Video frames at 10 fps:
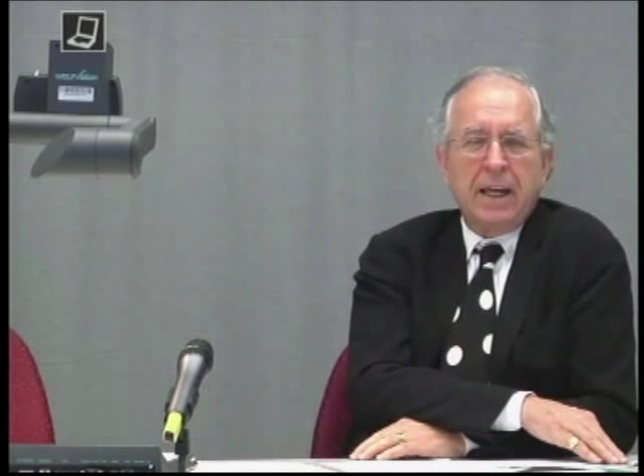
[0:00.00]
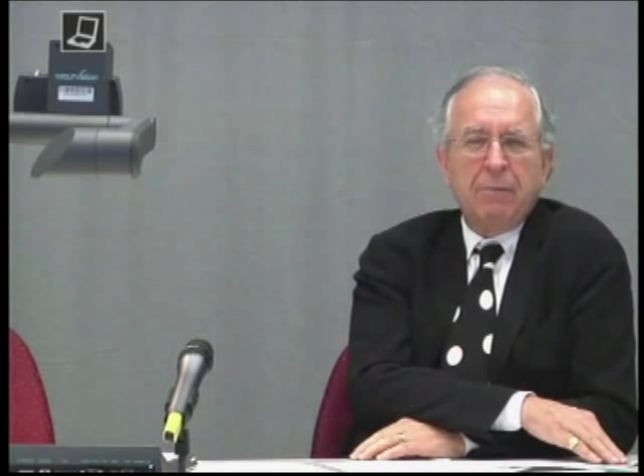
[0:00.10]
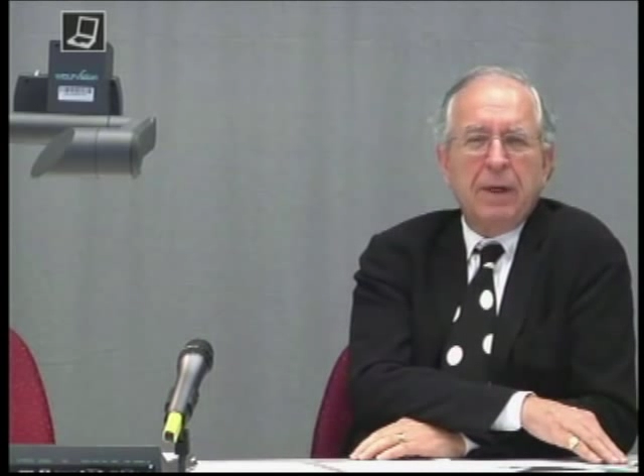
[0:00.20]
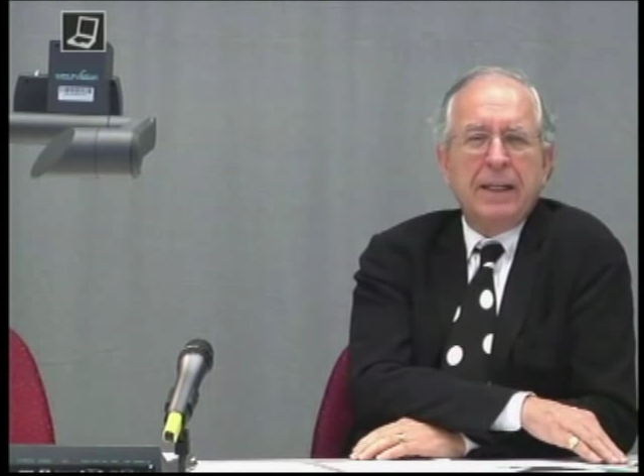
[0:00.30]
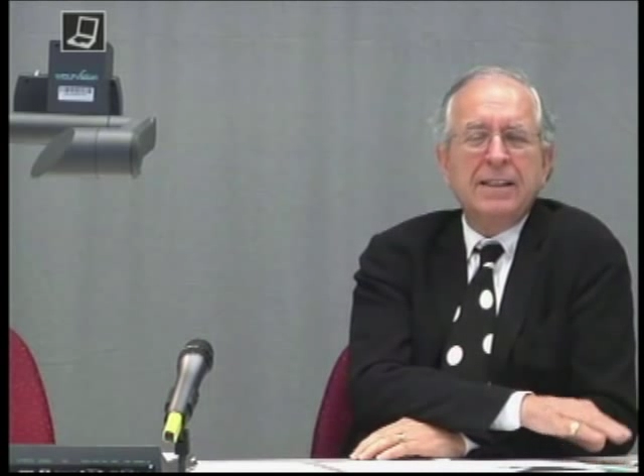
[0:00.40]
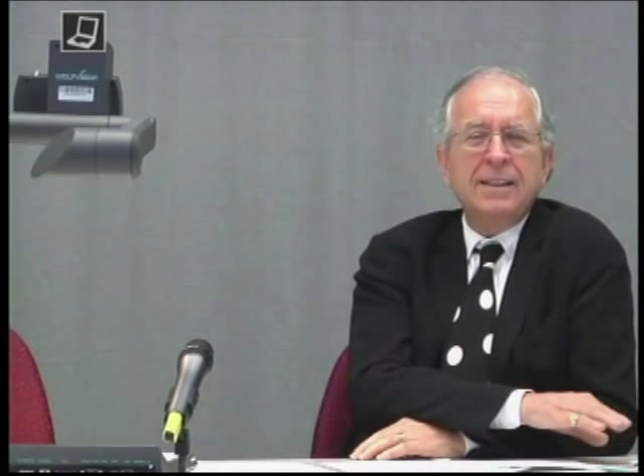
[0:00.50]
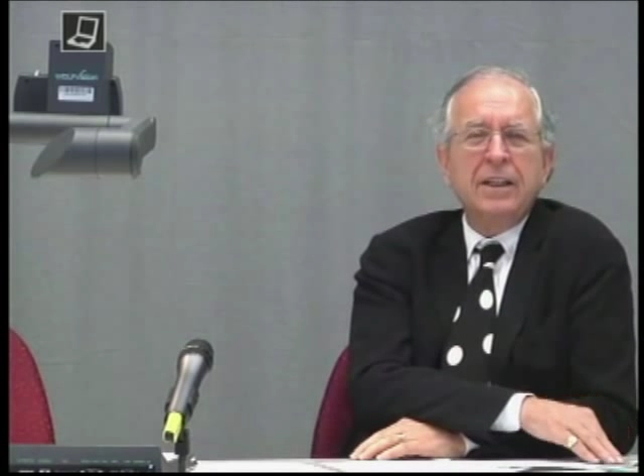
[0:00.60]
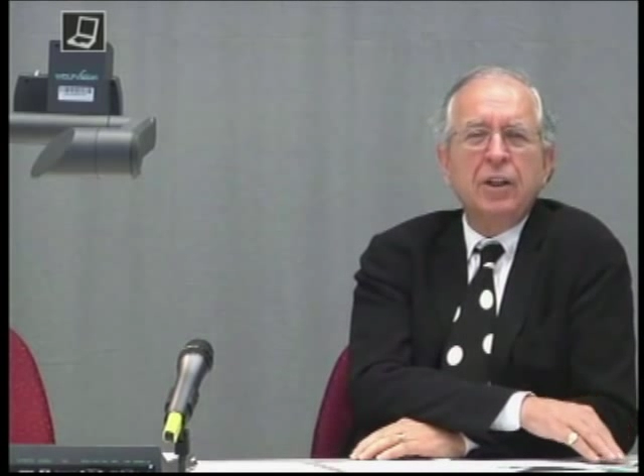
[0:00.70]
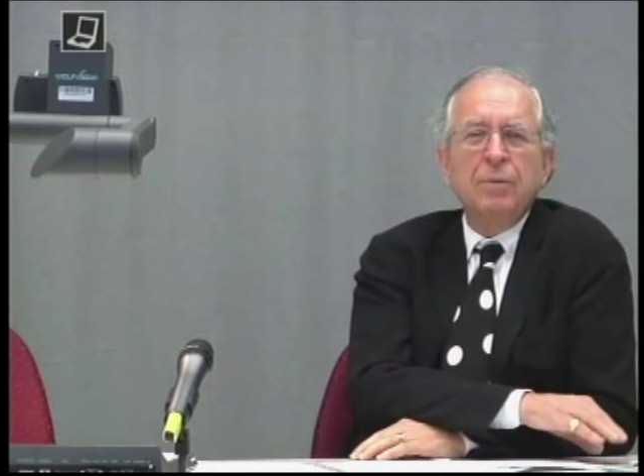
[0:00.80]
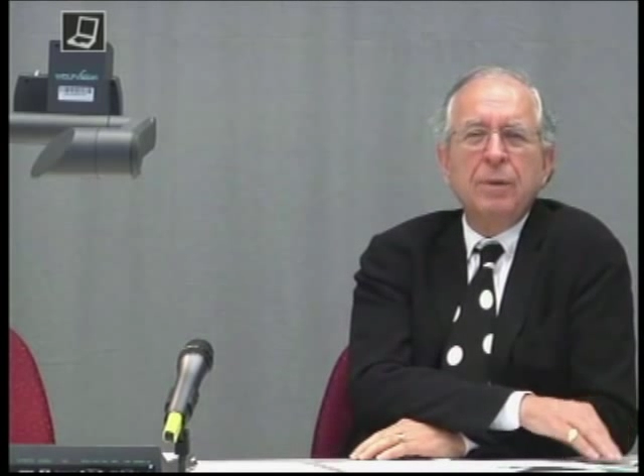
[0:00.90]
But he
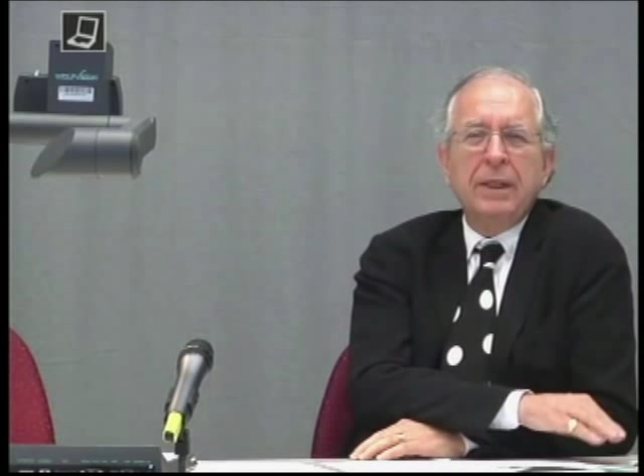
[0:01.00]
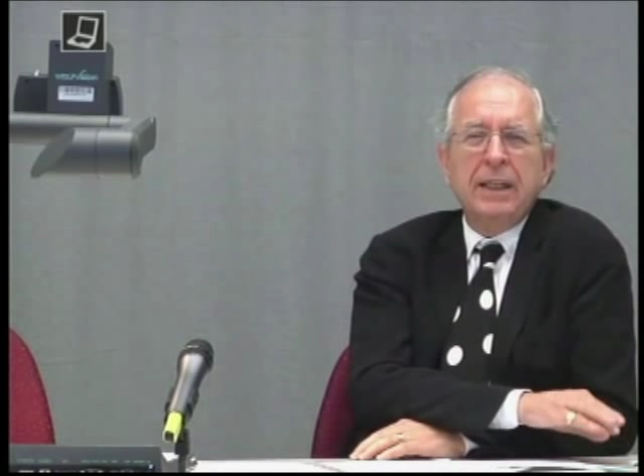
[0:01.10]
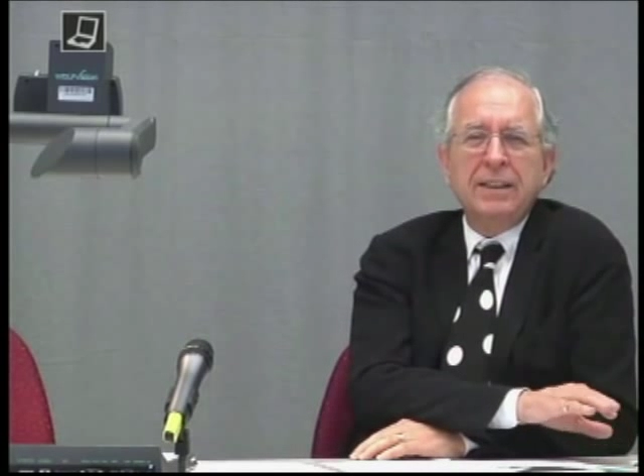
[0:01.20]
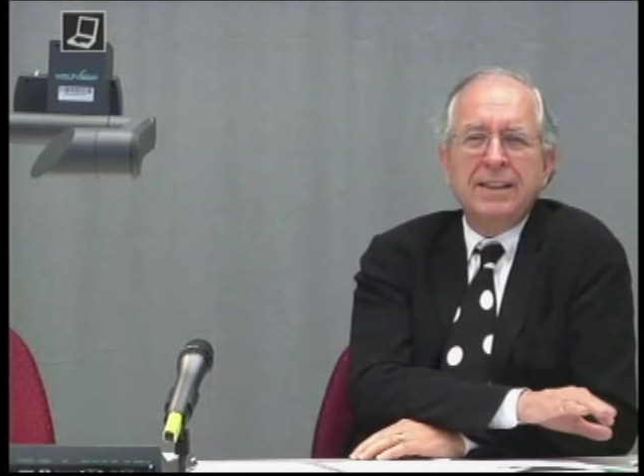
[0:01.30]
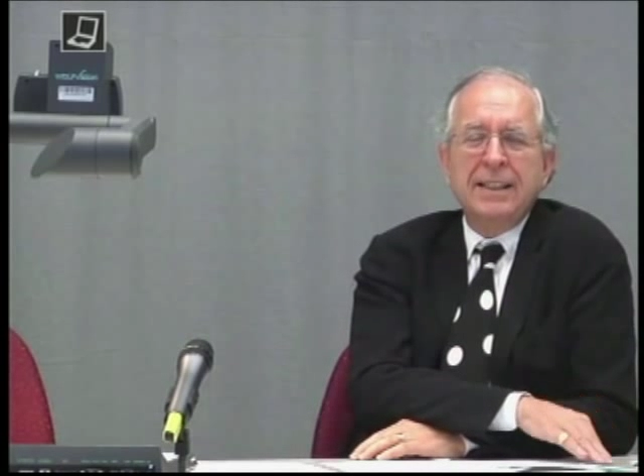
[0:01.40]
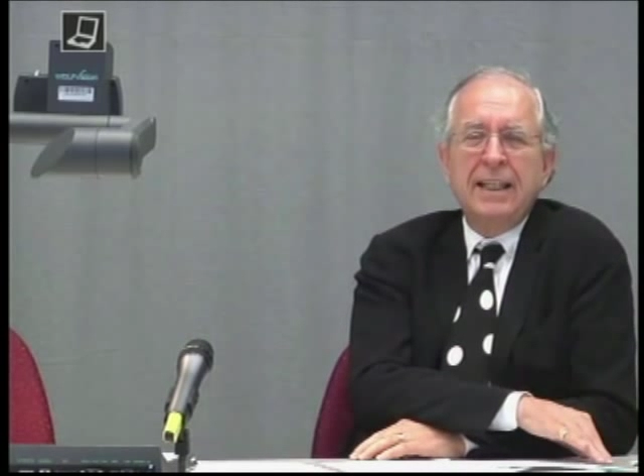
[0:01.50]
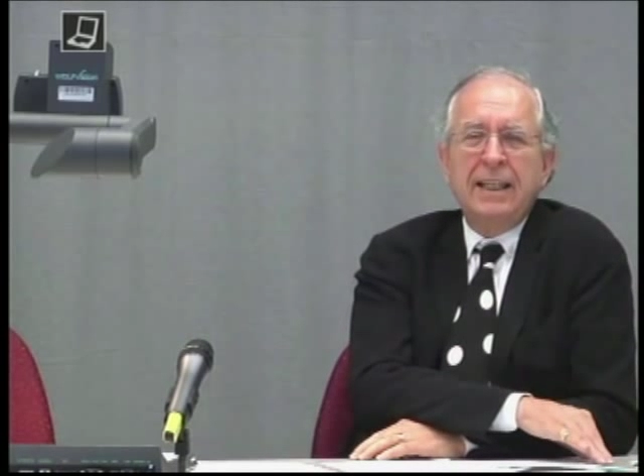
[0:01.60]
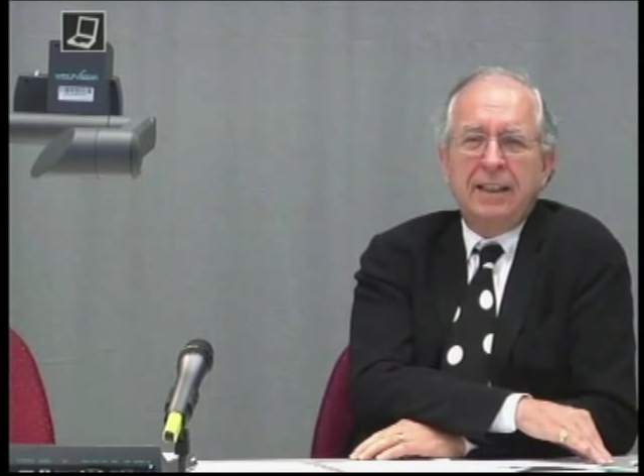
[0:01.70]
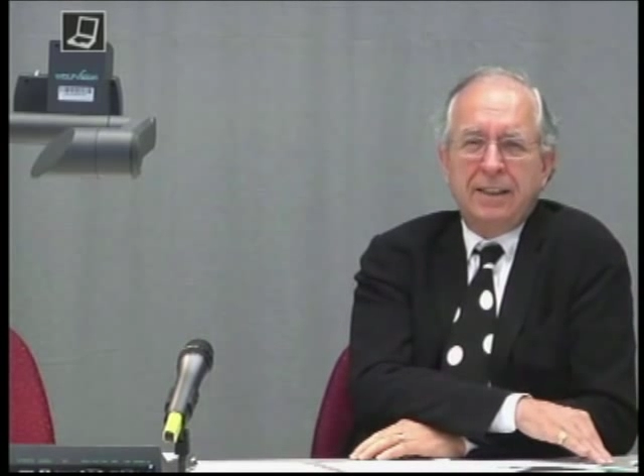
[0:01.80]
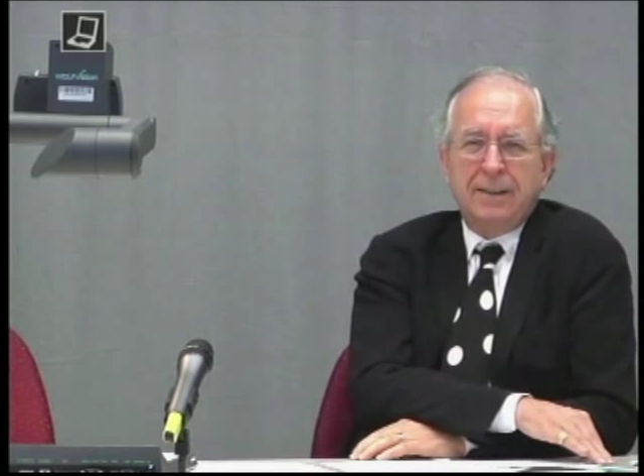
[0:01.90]
said human beings
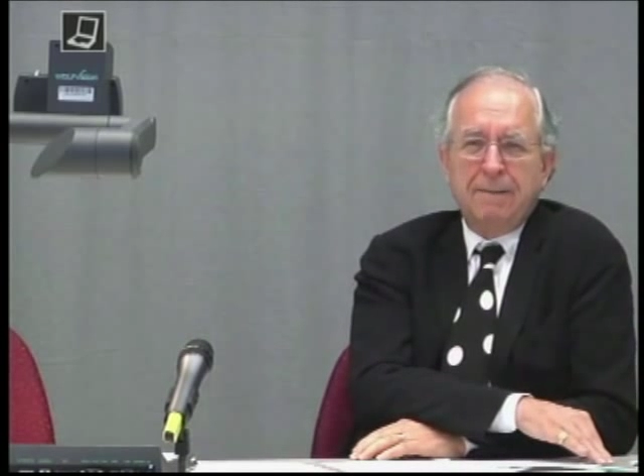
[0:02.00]
need it.